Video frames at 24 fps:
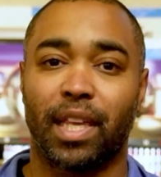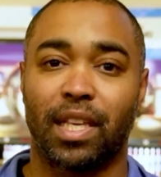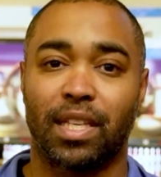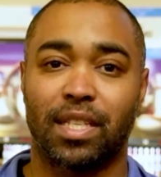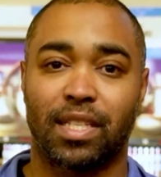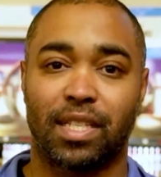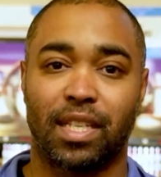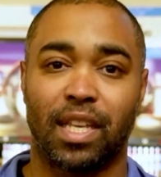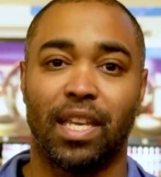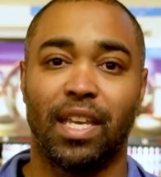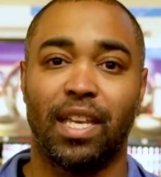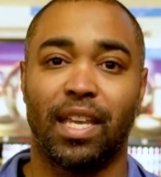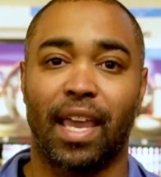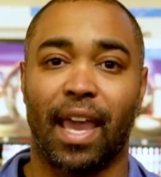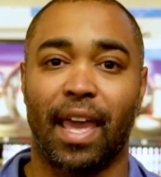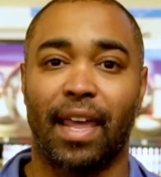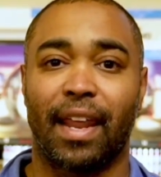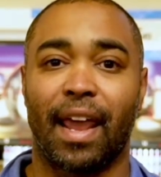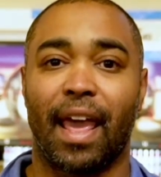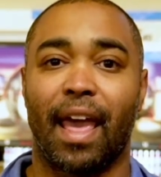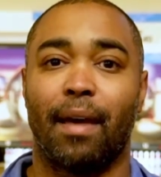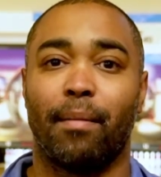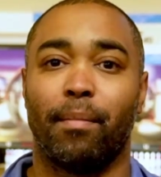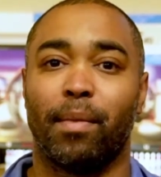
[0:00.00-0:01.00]
can see kind
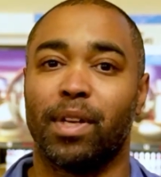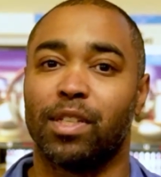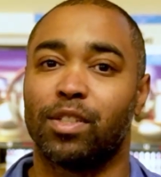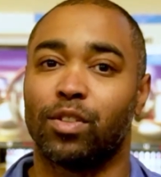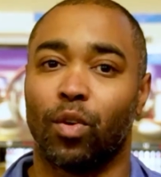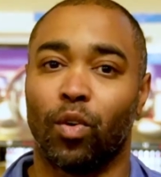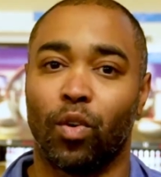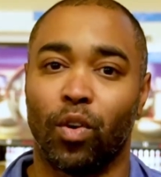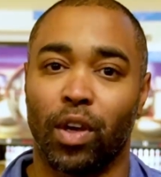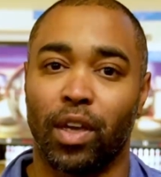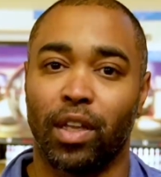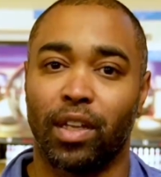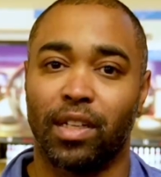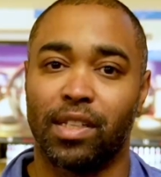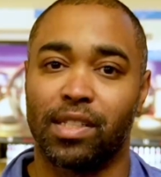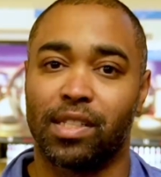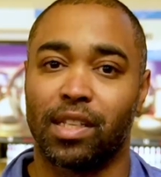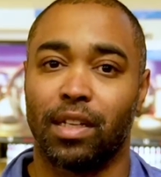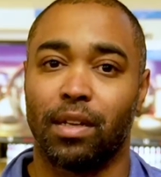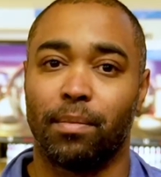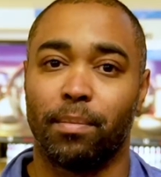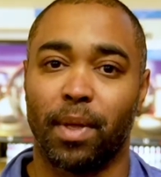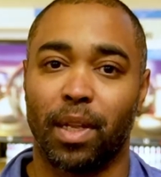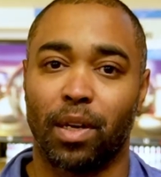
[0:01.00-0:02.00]
of how much oil is
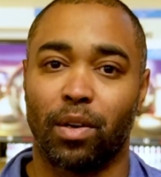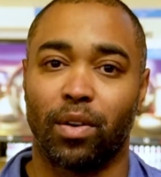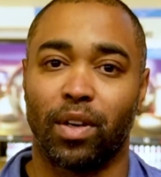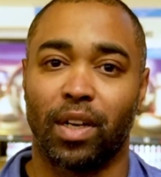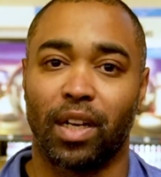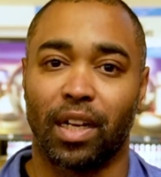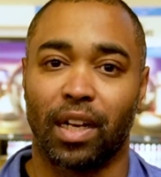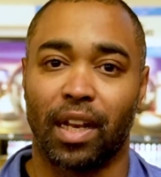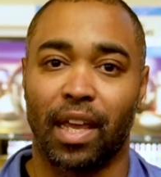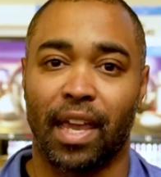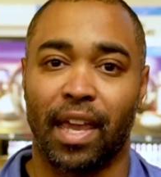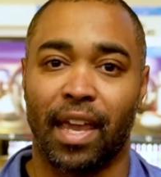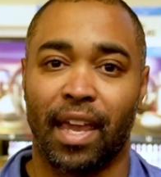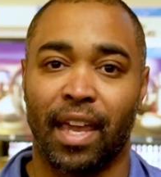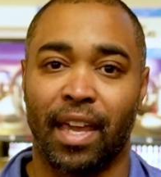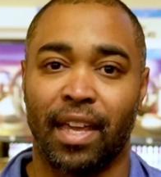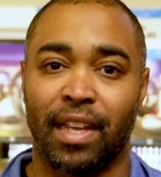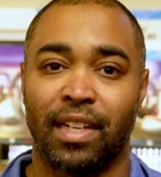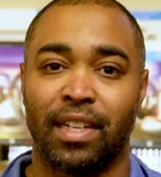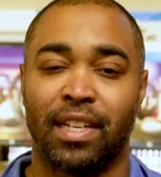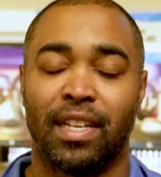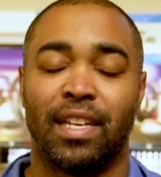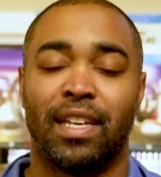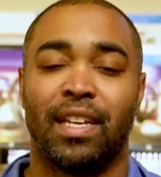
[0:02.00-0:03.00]
in the middle of the lane
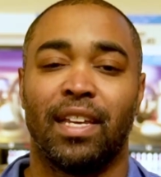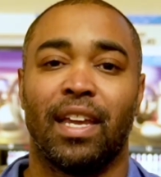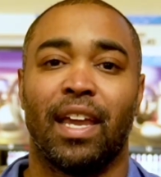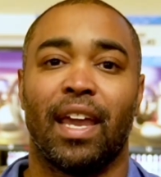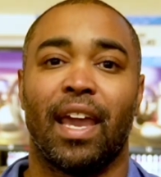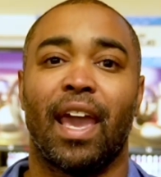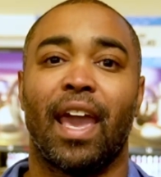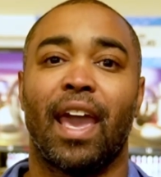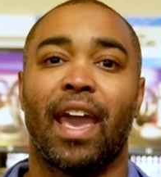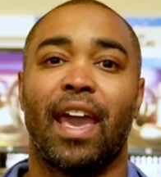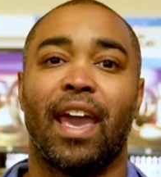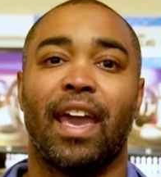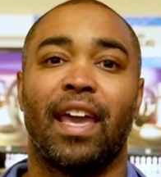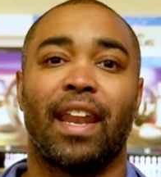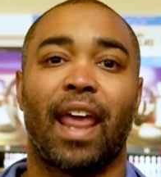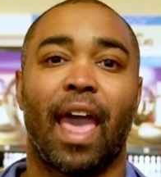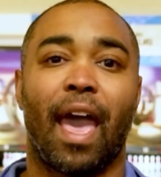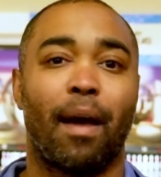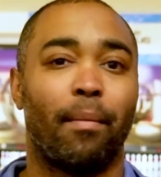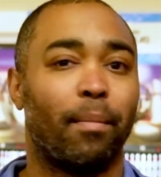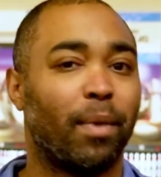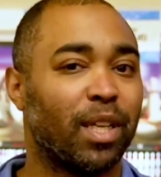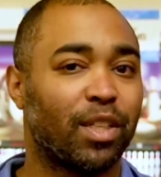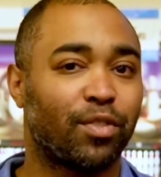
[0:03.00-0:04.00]
and
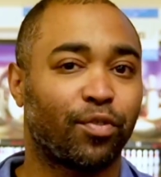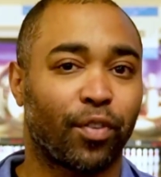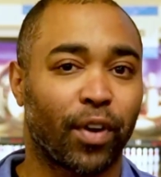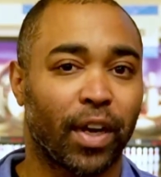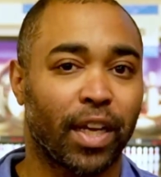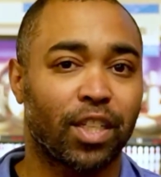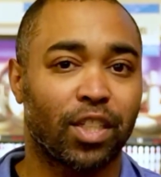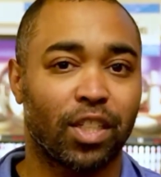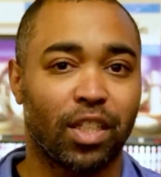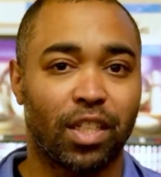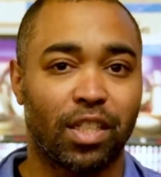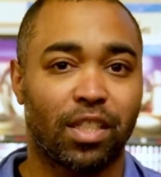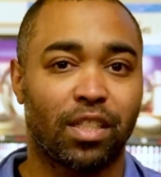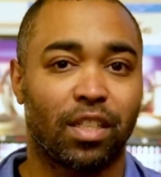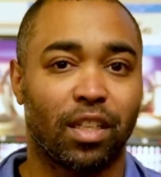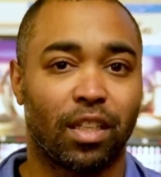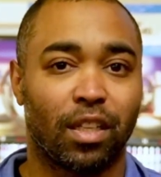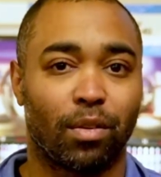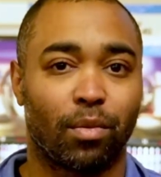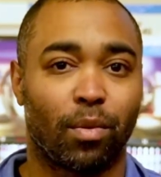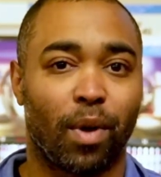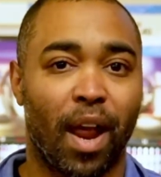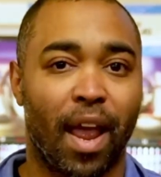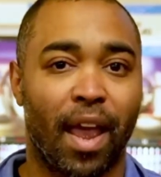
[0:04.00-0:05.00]
how much friction is to
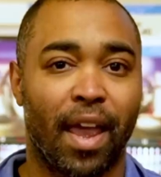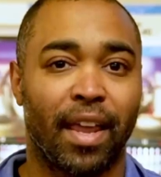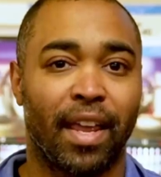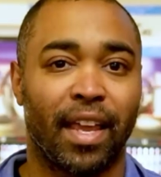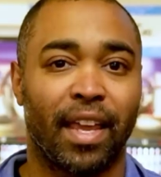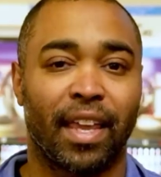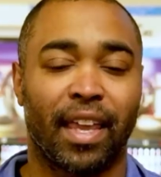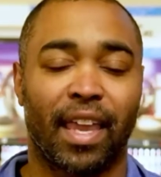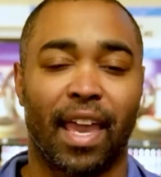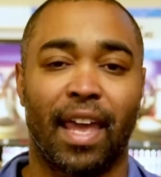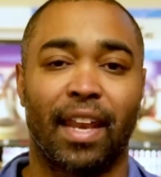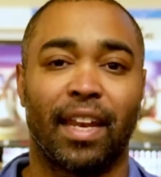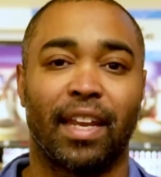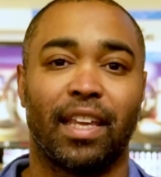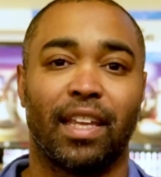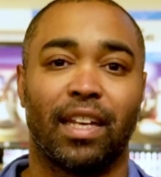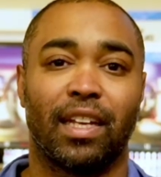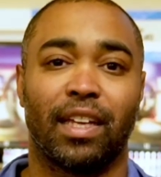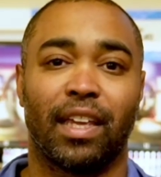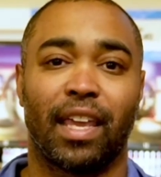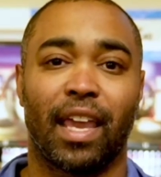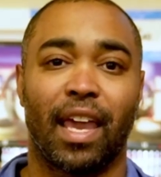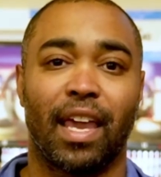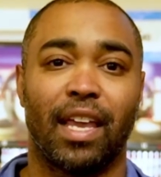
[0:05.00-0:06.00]
the right, and kind of get
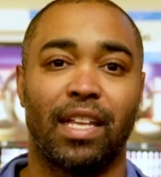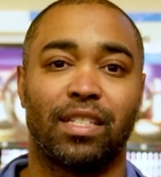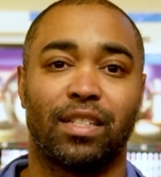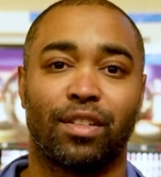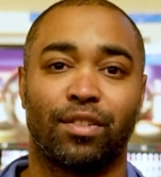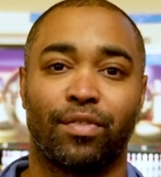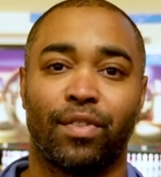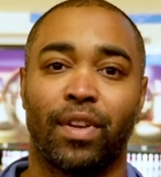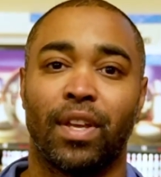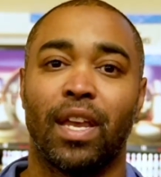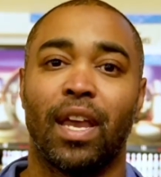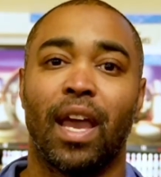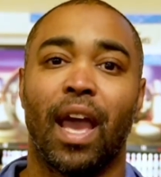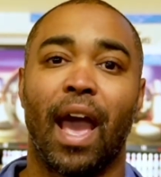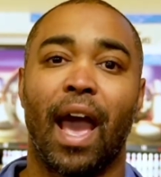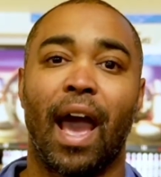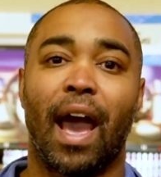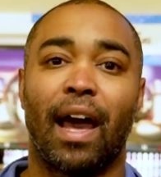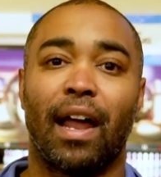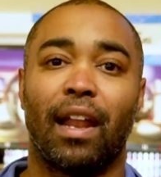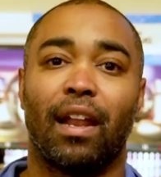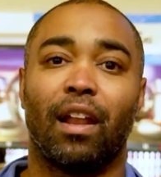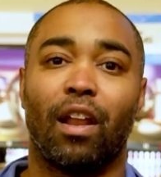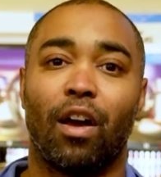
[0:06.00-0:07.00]
a gauge of
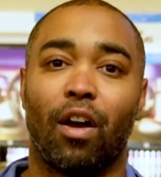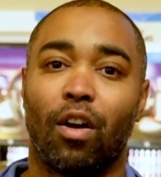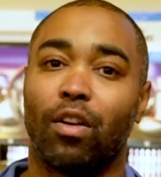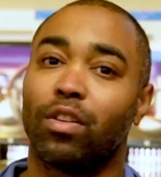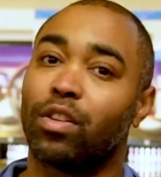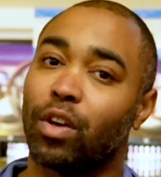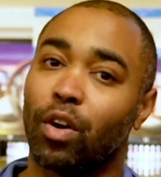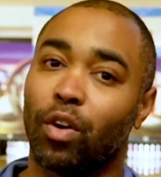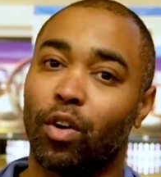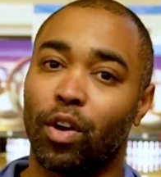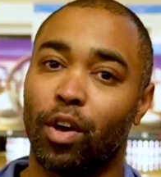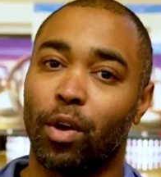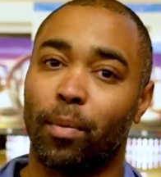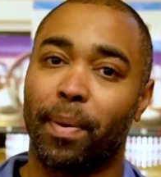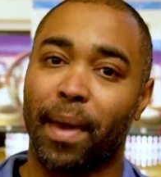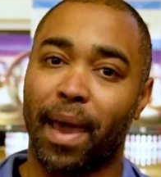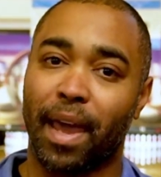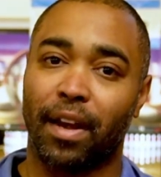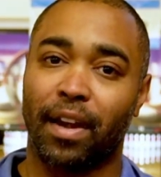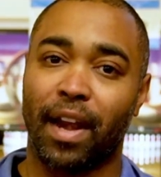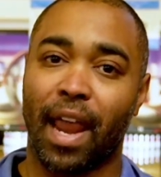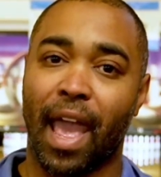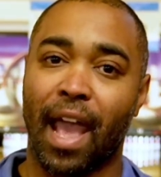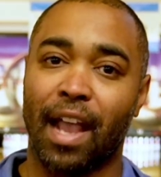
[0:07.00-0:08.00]
how long the oil
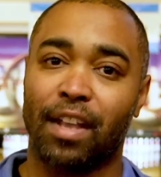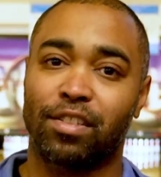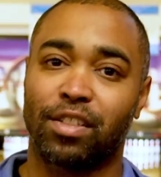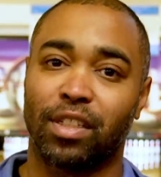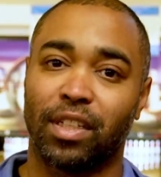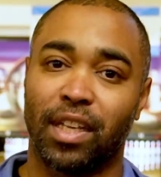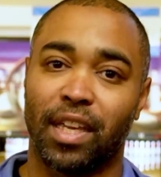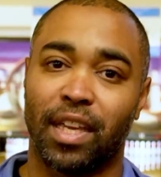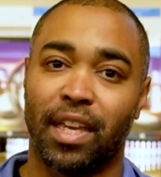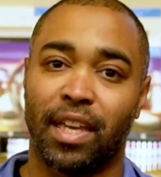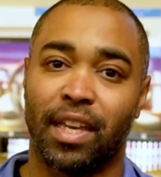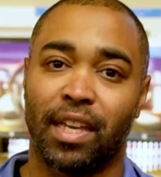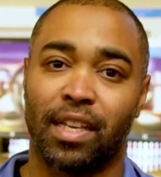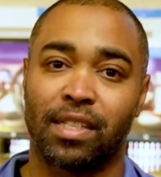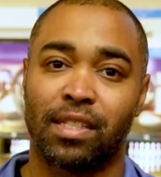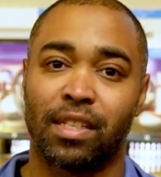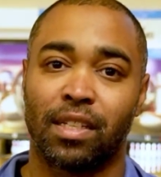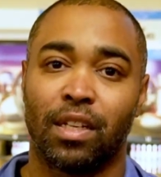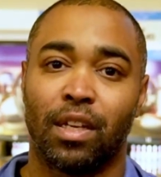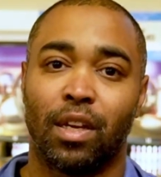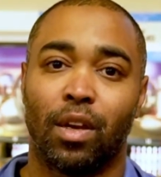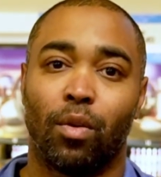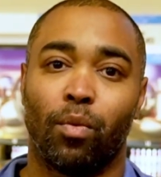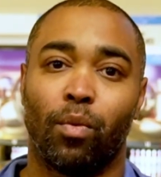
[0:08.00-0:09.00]
pattern actually is,
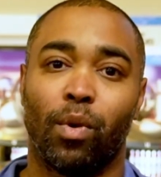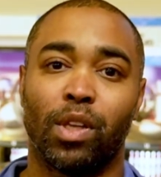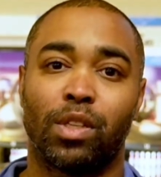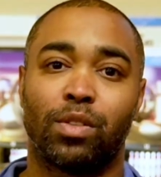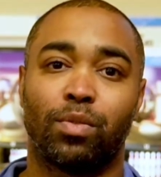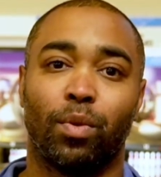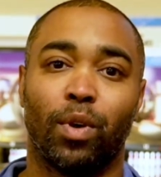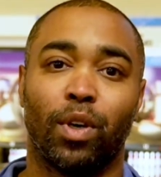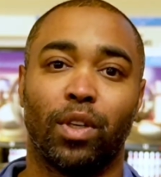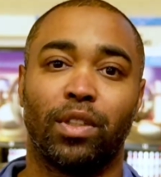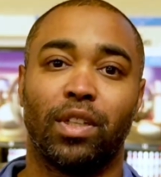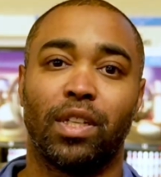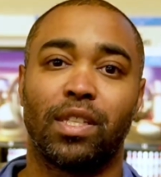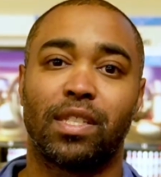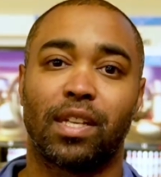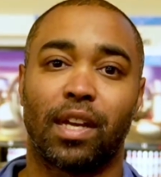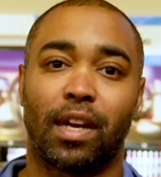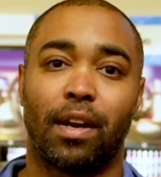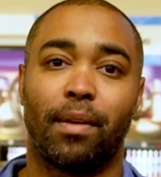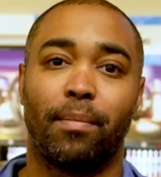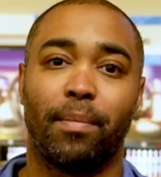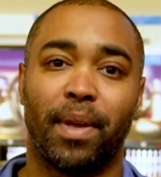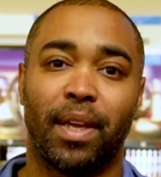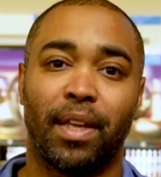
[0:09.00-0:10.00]
which will
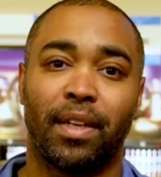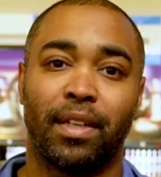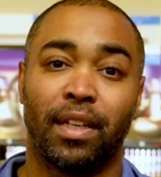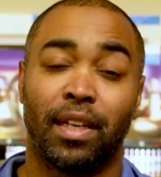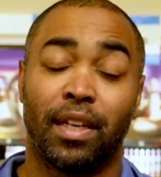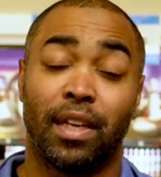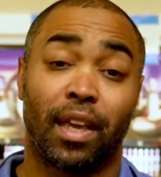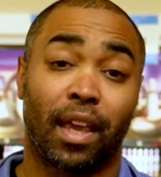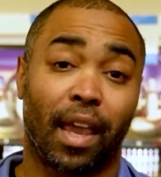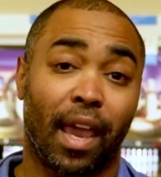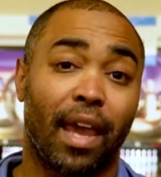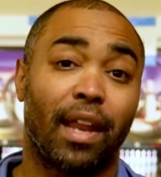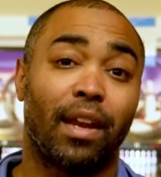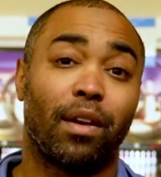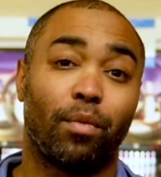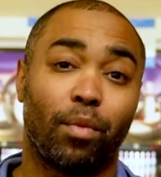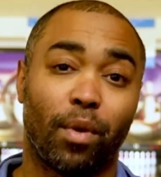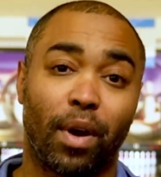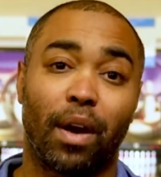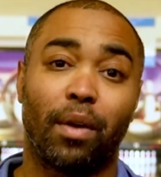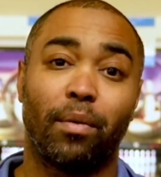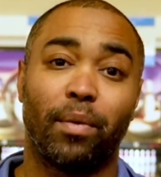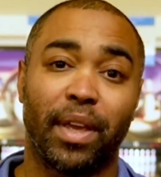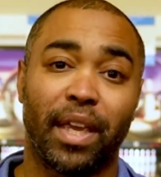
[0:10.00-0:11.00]
determine kind of
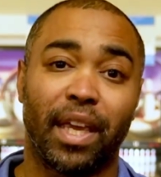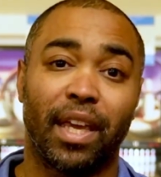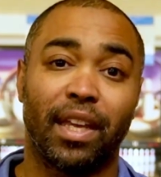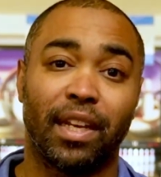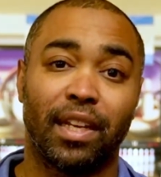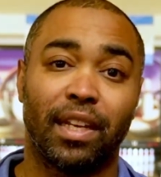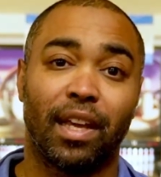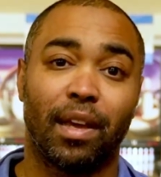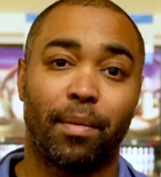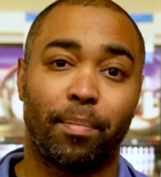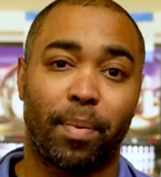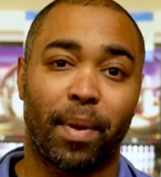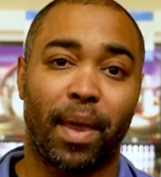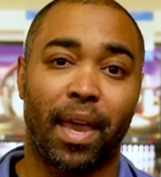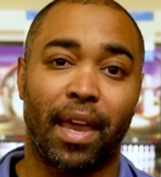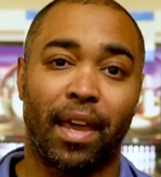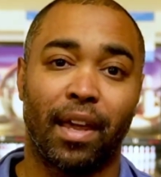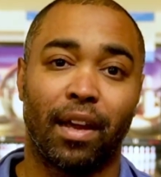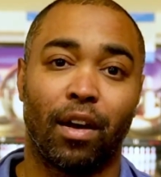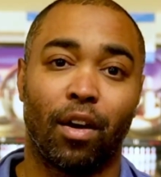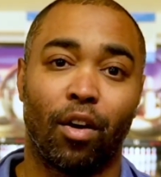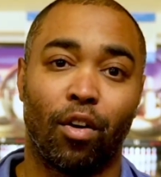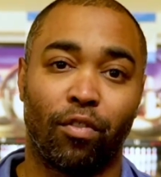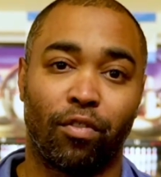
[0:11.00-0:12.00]
where we end up at
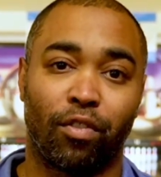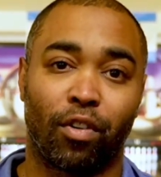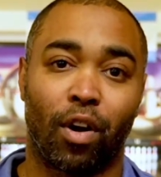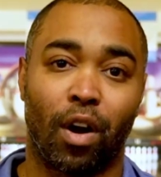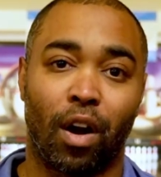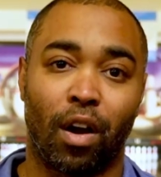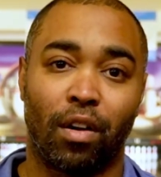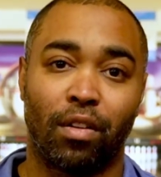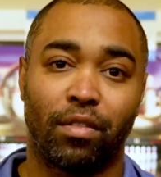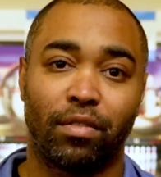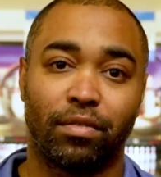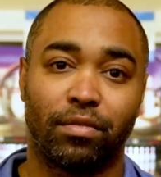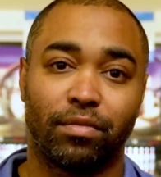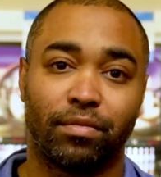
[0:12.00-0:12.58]
overall.